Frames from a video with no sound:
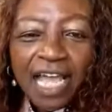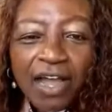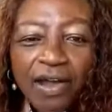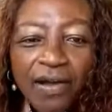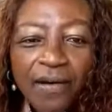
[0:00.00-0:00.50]

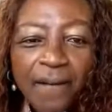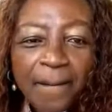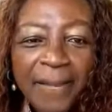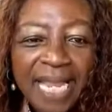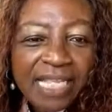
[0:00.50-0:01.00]

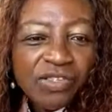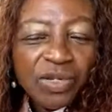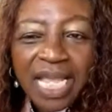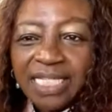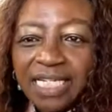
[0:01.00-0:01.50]
And so you
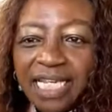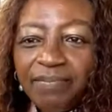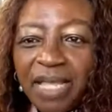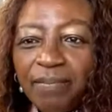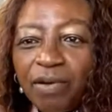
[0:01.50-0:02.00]
guys can keep
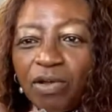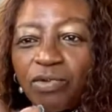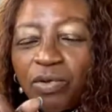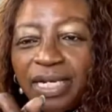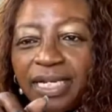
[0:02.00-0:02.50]
that ball
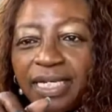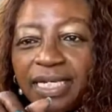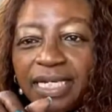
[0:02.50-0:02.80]
rolling.